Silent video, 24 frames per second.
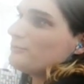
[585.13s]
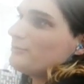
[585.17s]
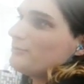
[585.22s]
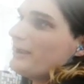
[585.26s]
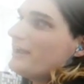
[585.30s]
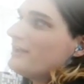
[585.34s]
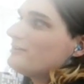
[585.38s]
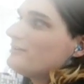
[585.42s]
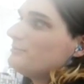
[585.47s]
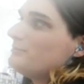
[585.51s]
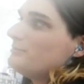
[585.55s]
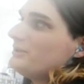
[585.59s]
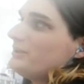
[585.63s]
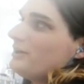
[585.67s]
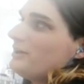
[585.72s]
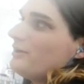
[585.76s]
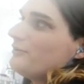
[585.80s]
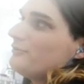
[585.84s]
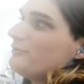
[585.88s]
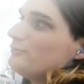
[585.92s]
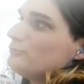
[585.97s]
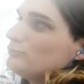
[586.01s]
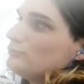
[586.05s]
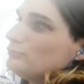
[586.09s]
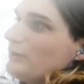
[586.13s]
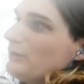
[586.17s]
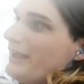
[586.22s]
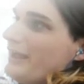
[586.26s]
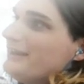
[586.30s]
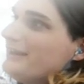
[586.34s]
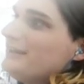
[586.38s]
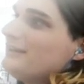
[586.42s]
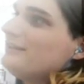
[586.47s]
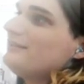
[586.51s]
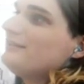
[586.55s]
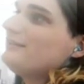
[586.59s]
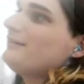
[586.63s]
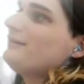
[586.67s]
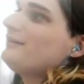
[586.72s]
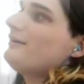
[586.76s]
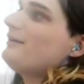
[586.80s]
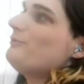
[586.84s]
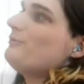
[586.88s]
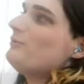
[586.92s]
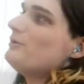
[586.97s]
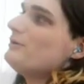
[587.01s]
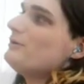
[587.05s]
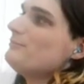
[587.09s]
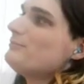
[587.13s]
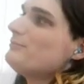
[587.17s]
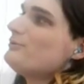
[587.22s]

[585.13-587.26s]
randomly on Reddit at one